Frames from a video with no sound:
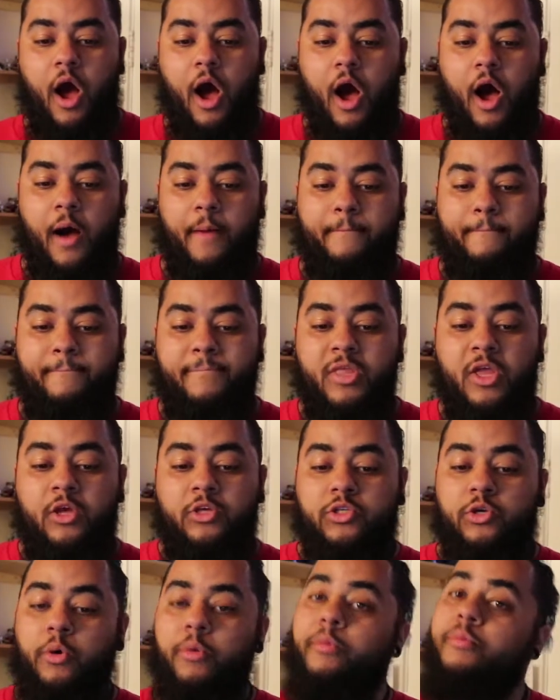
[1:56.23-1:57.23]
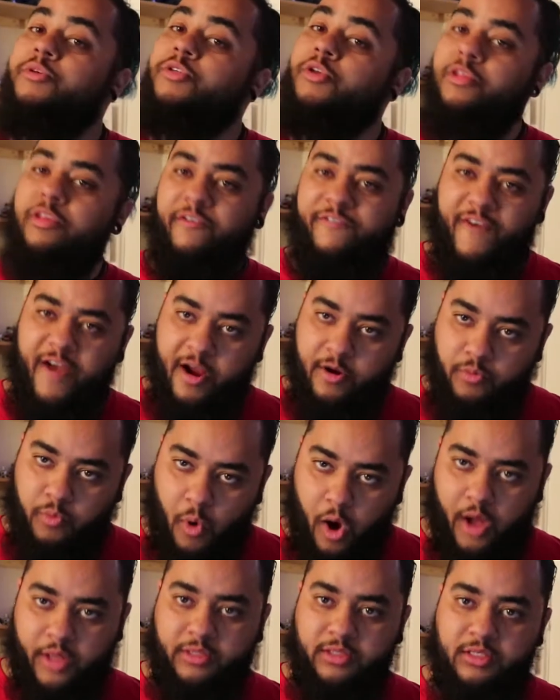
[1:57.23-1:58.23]
So it was only fired
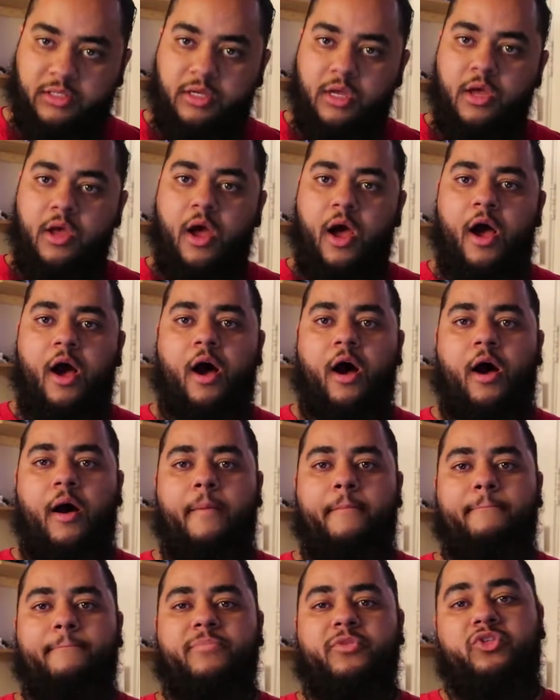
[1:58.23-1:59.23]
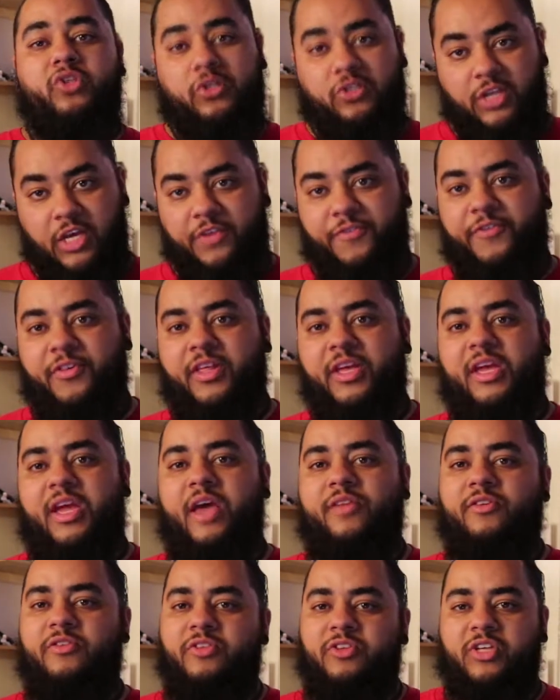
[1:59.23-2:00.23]
once successfully,
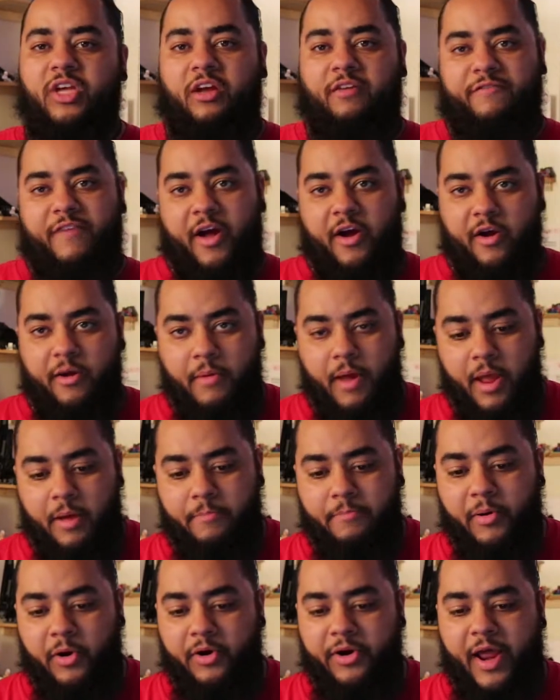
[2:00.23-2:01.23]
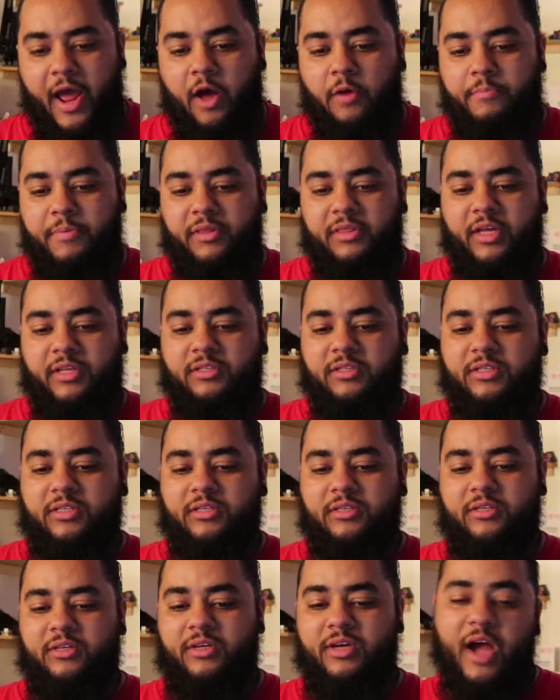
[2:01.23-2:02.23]
and then the second fire it burned out, but that's
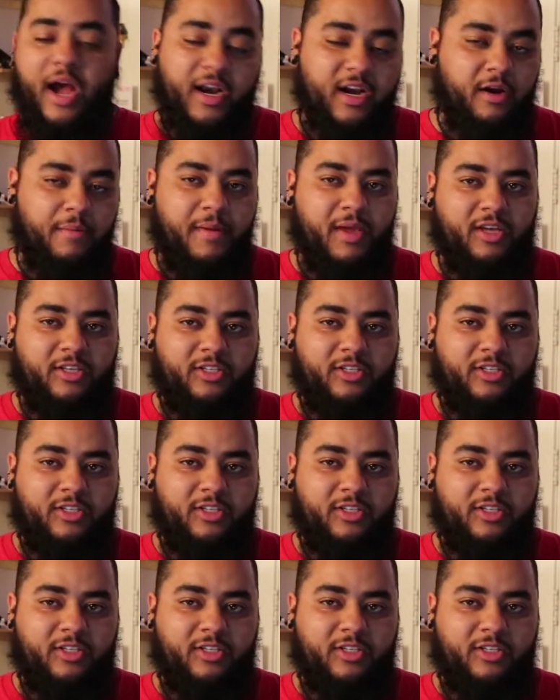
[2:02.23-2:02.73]
kind of to be